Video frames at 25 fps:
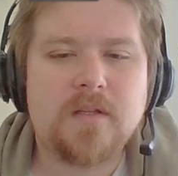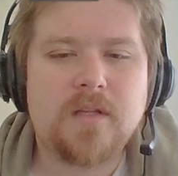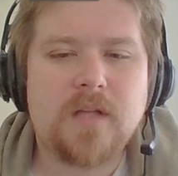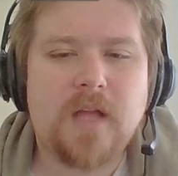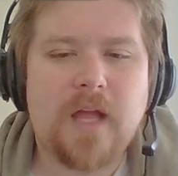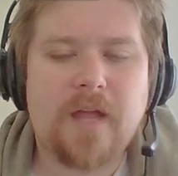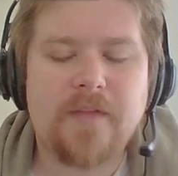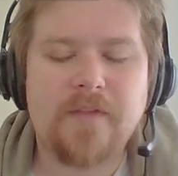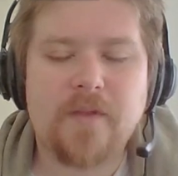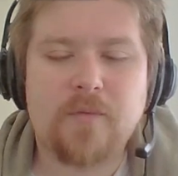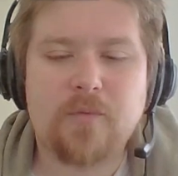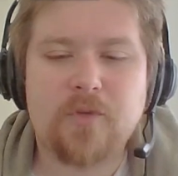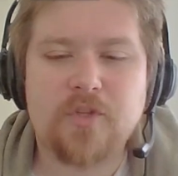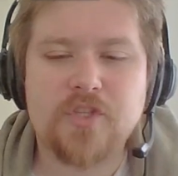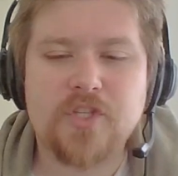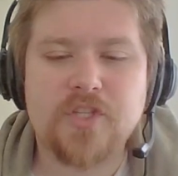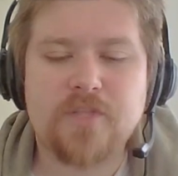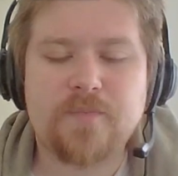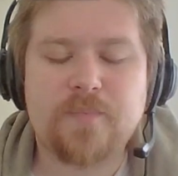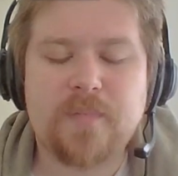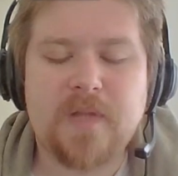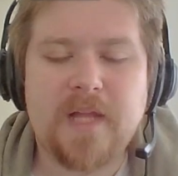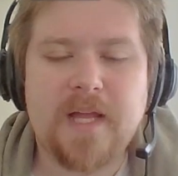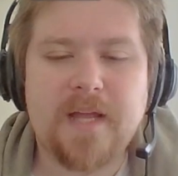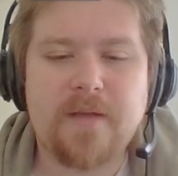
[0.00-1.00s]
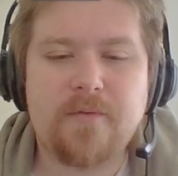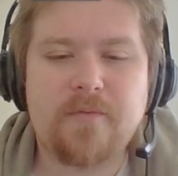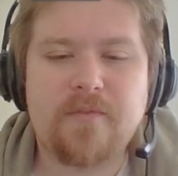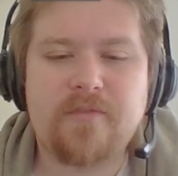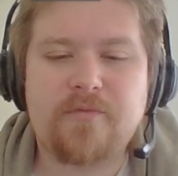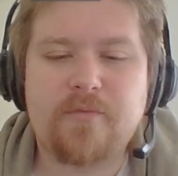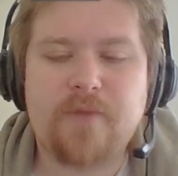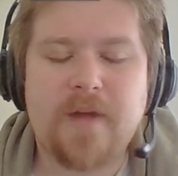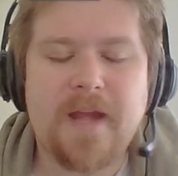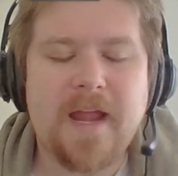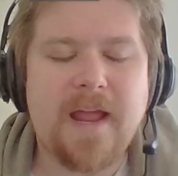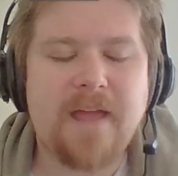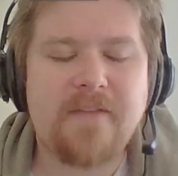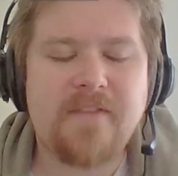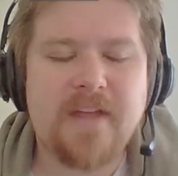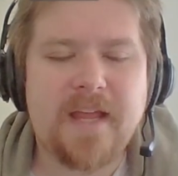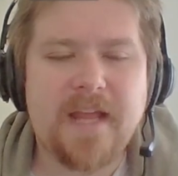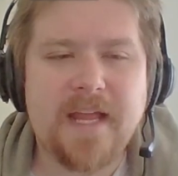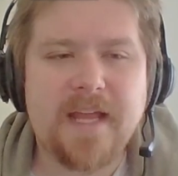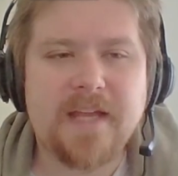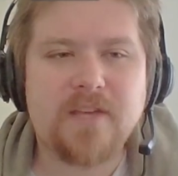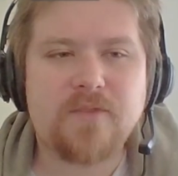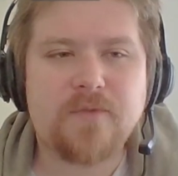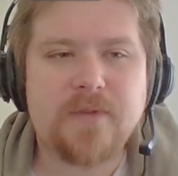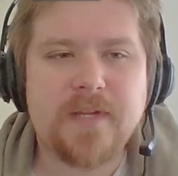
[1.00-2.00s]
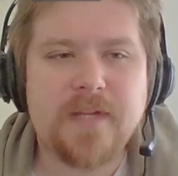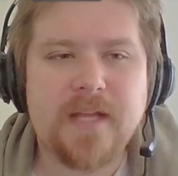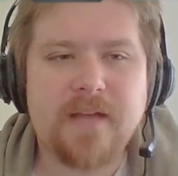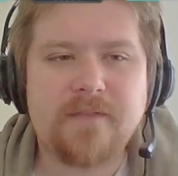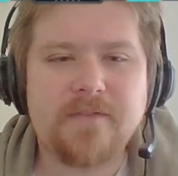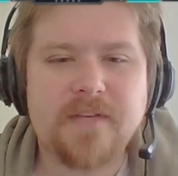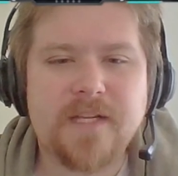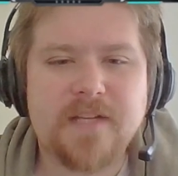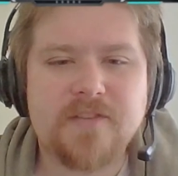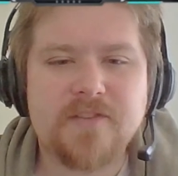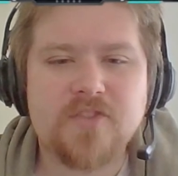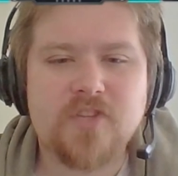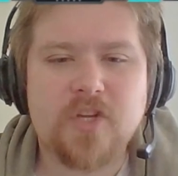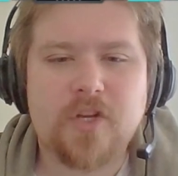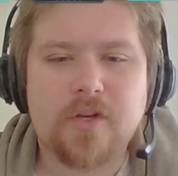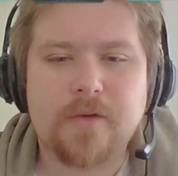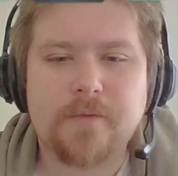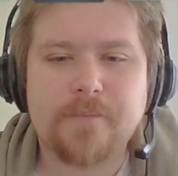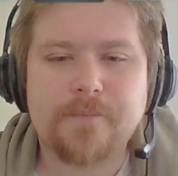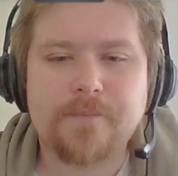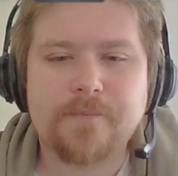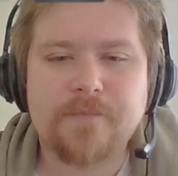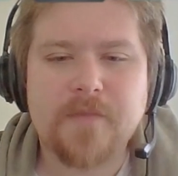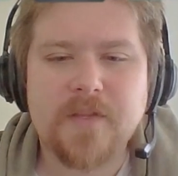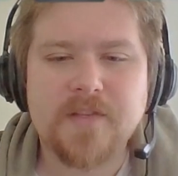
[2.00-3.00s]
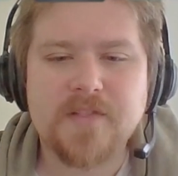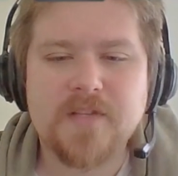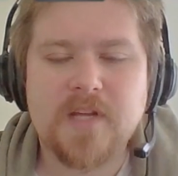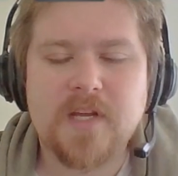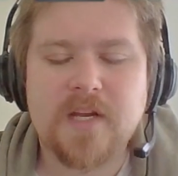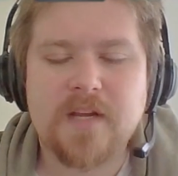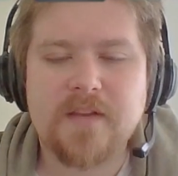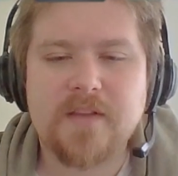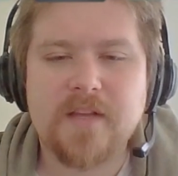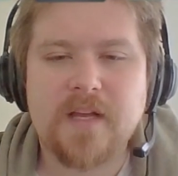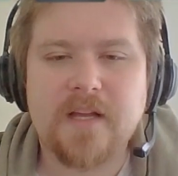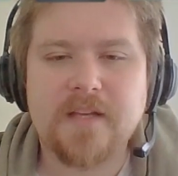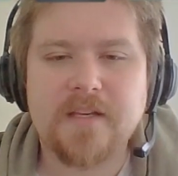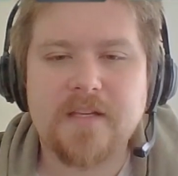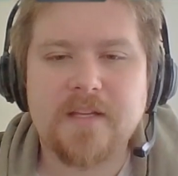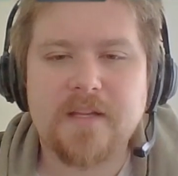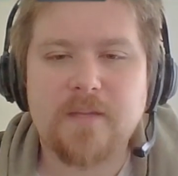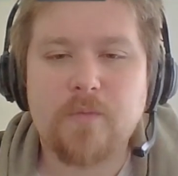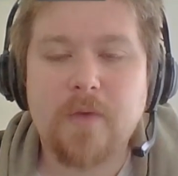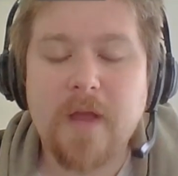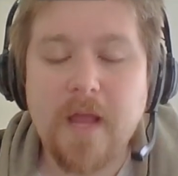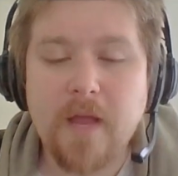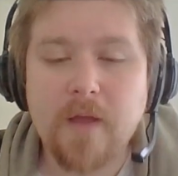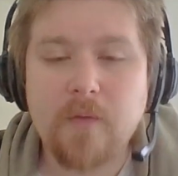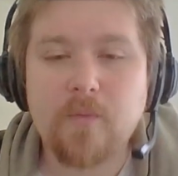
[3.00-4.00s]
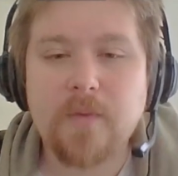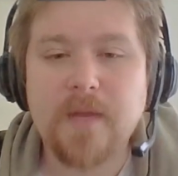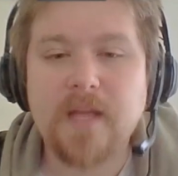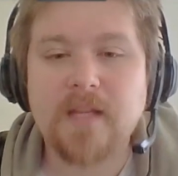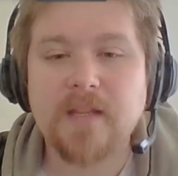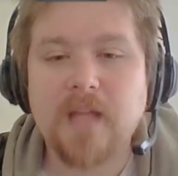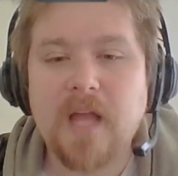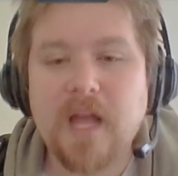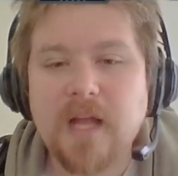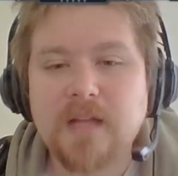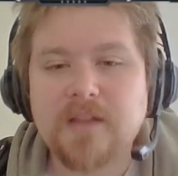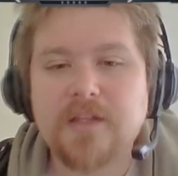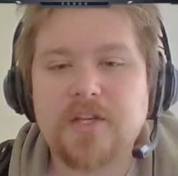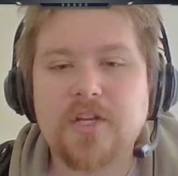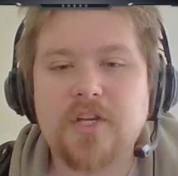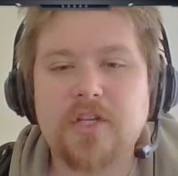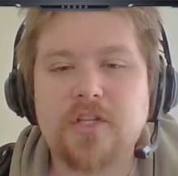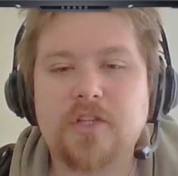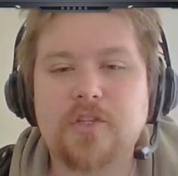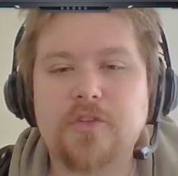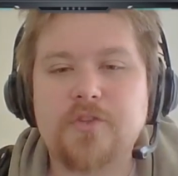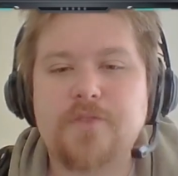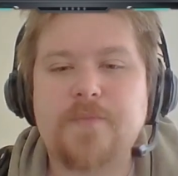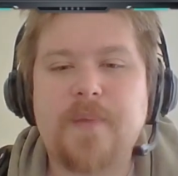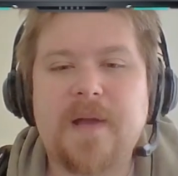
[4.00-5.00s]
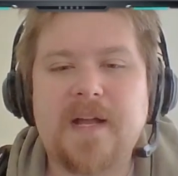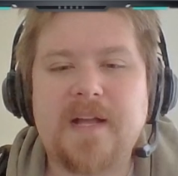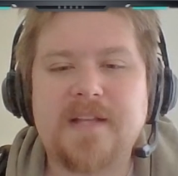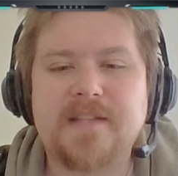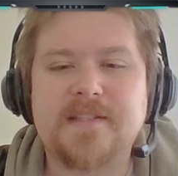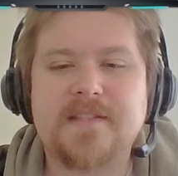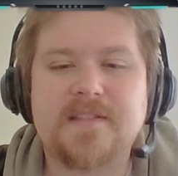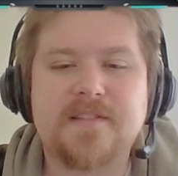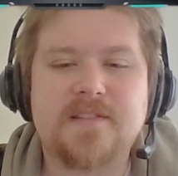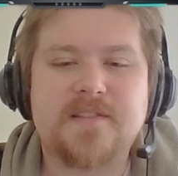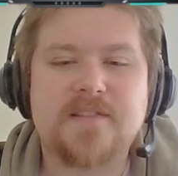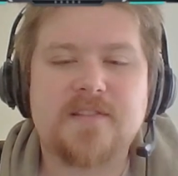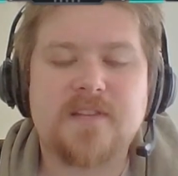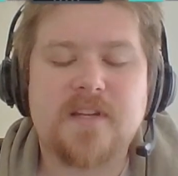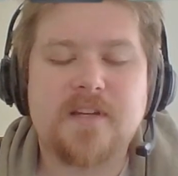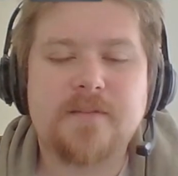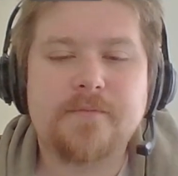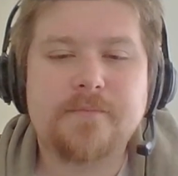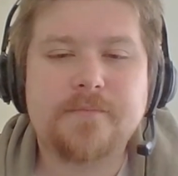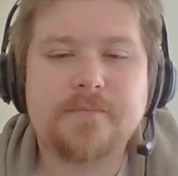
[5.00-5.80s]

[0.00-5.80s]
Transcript: And then we'll just play with whatever hand we have next turn. That's kind of the idea. We are likely going to lose Bar Sinister.